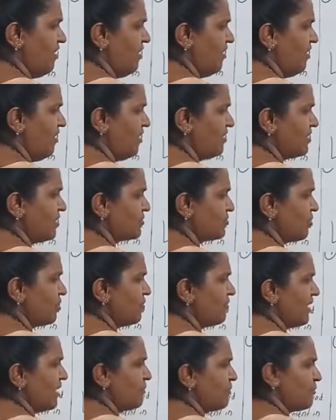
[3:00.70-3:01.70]
All the
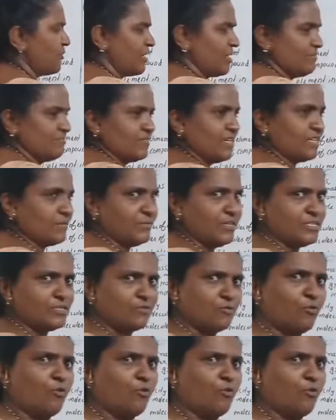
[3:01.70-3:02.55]
12 I am putting. That means